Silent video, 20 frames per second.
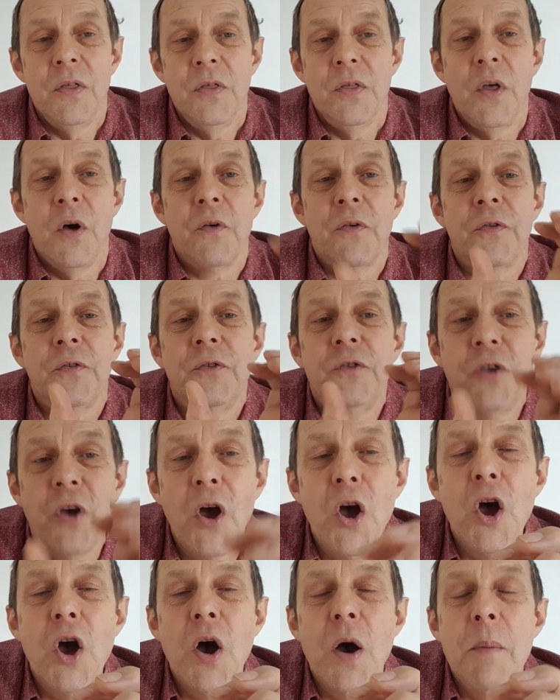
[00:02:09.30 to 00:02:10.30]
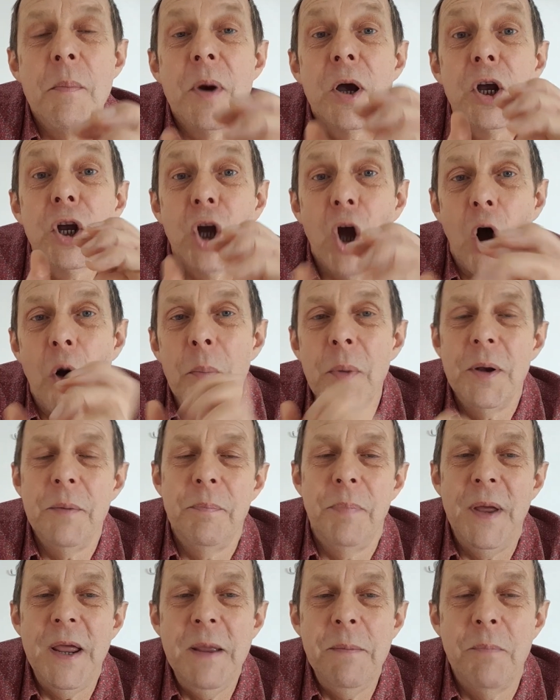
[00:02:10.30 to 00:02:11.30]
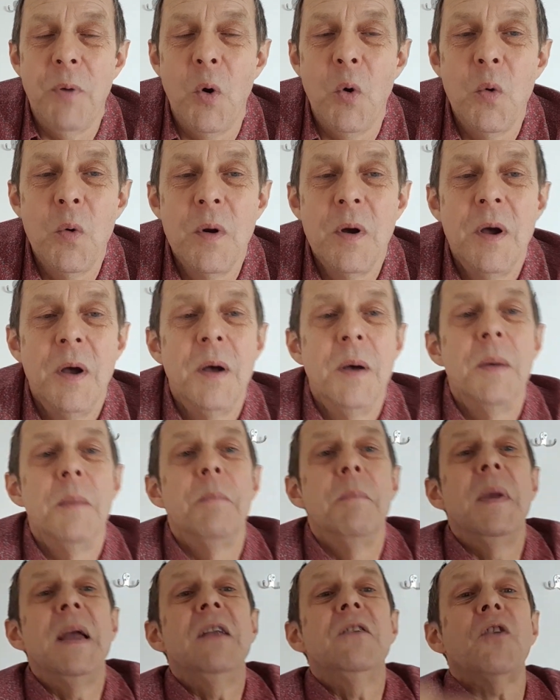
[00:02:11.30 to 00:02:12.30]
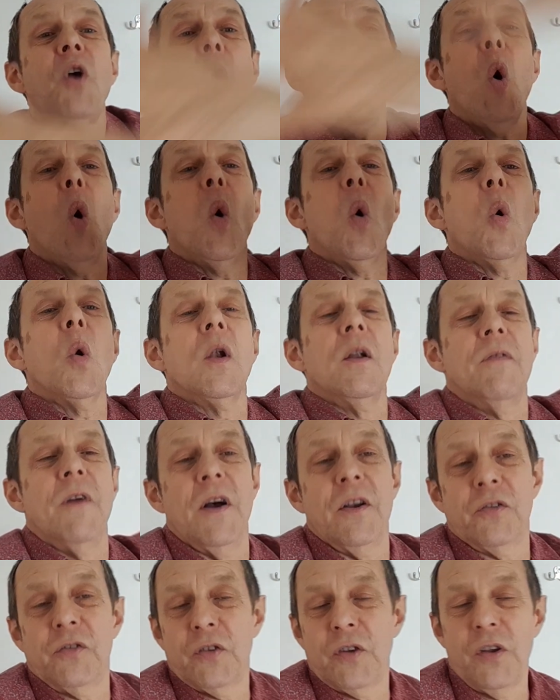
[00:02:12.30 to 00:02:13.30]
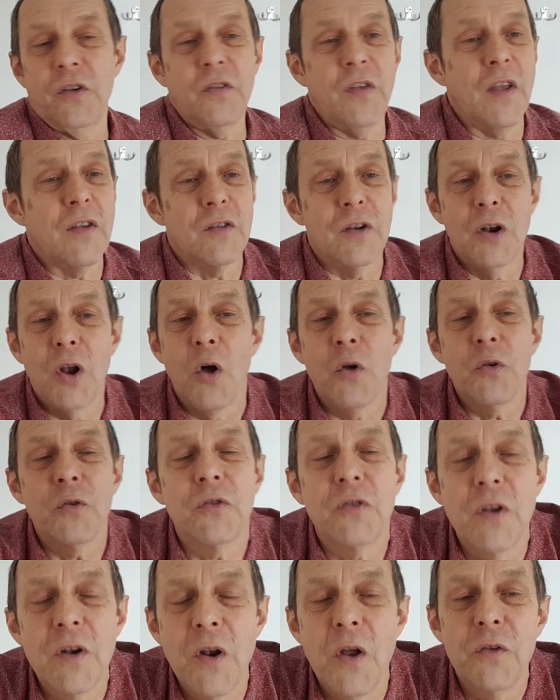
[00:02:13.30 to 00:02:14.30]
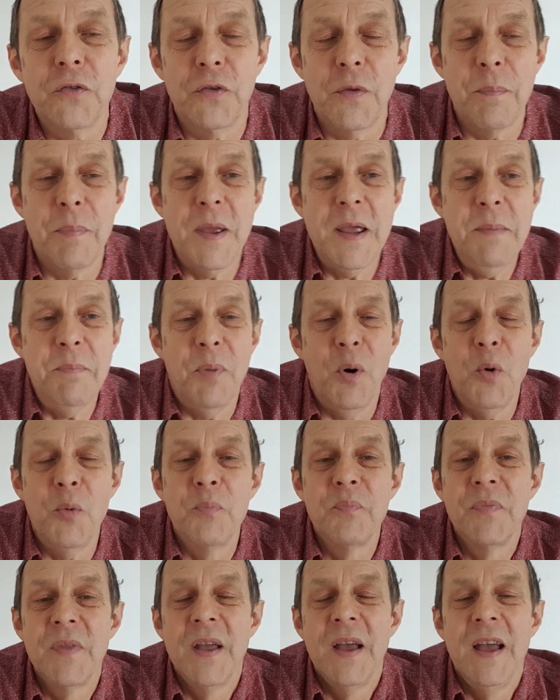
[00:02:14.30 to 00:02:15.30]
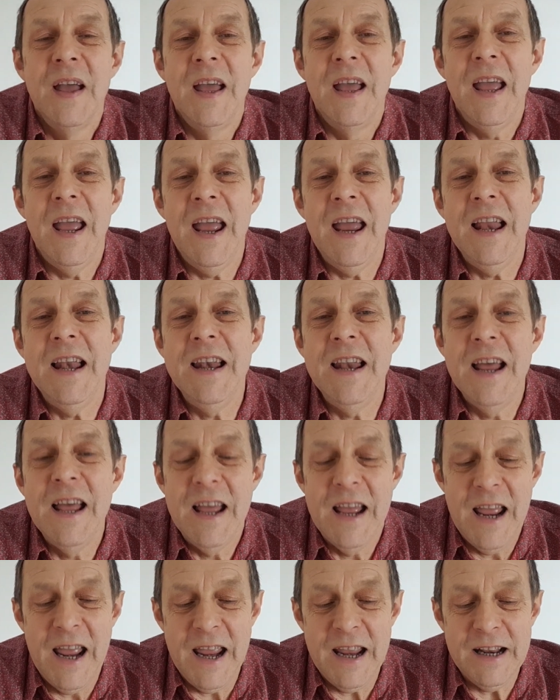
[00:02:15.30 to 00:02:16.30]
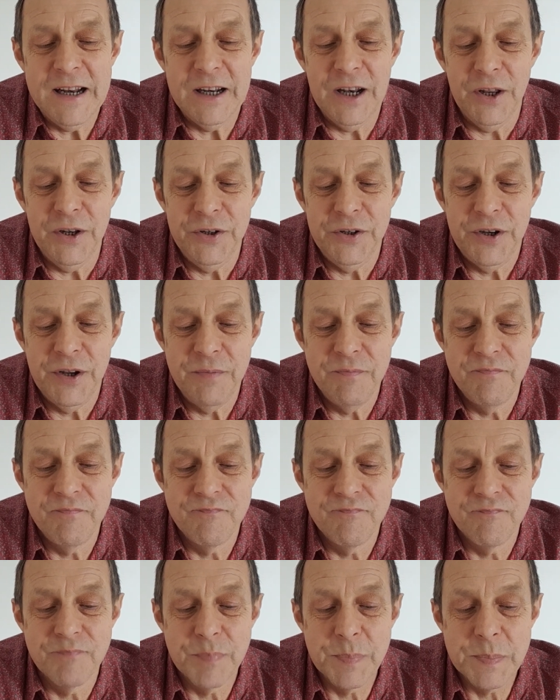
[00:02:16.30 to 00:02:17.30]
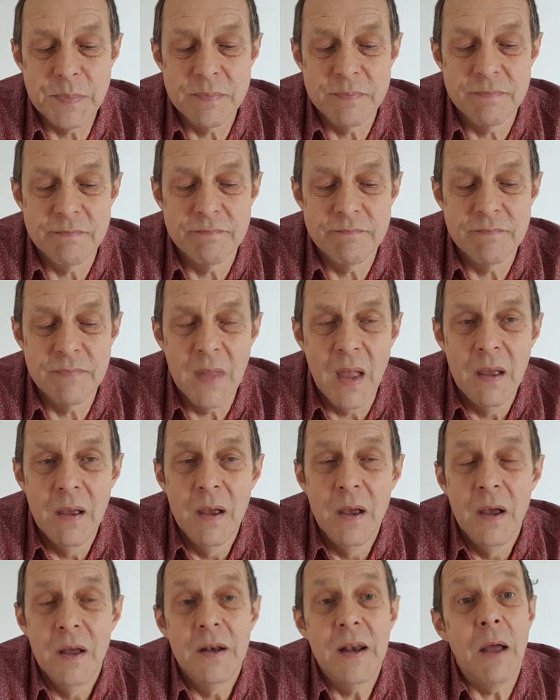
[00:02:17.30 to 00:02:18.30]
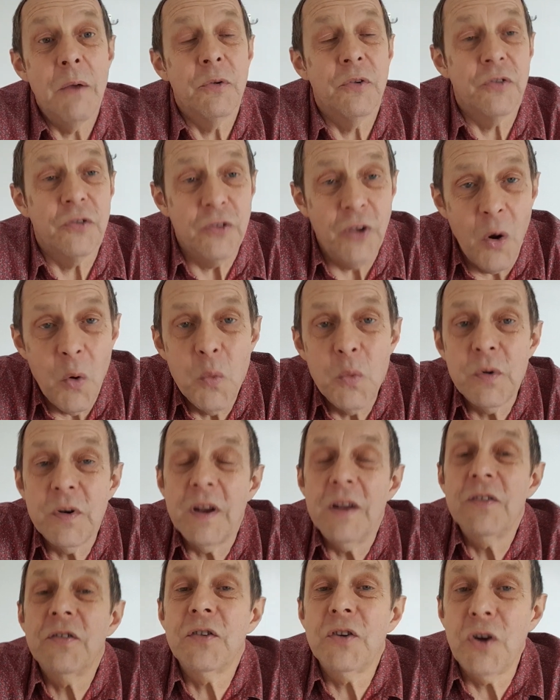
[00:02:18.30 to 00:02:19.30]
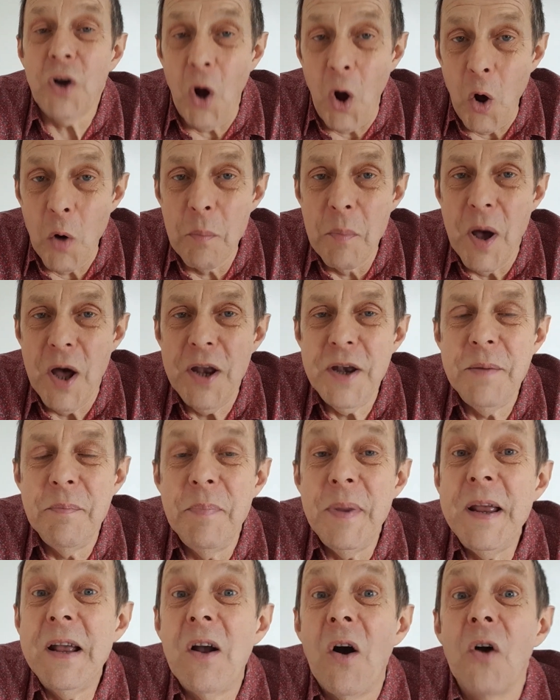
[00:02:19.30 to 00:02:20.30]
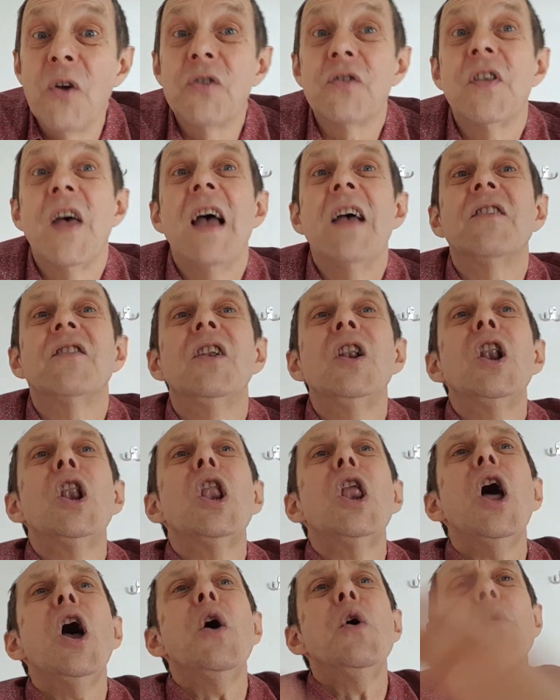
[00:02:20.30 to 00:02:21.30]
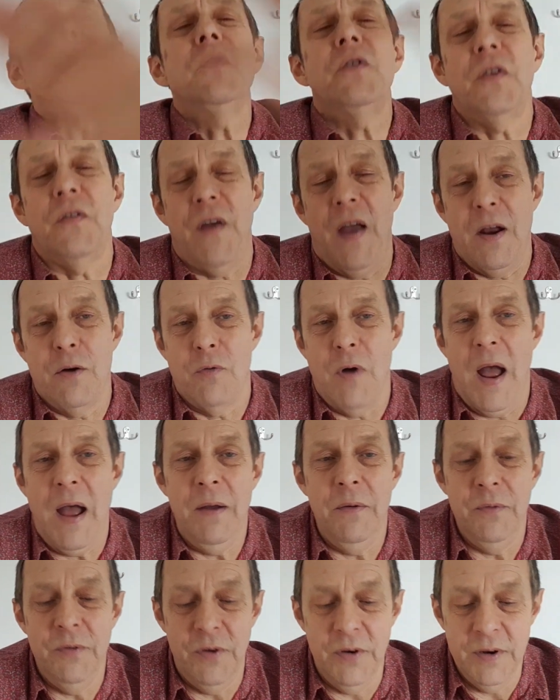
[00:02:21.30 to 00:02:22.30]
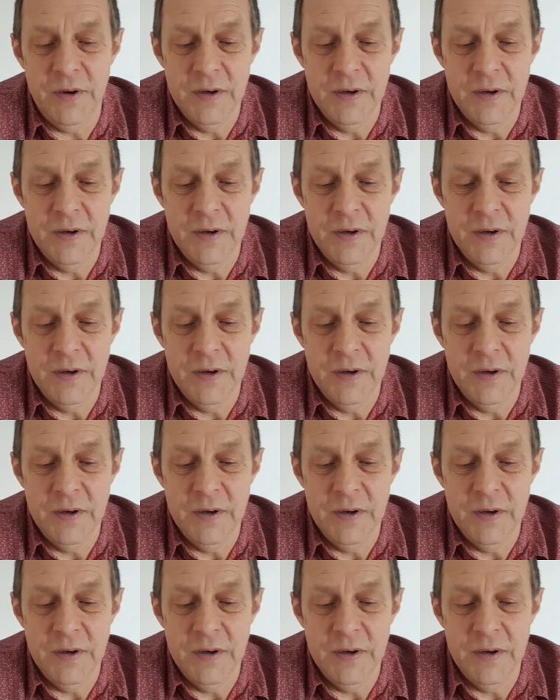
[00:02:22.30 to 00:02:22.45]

The term common people means all of us, because there's lots and lots of people in England. Now, salt is common because there's loads of it around,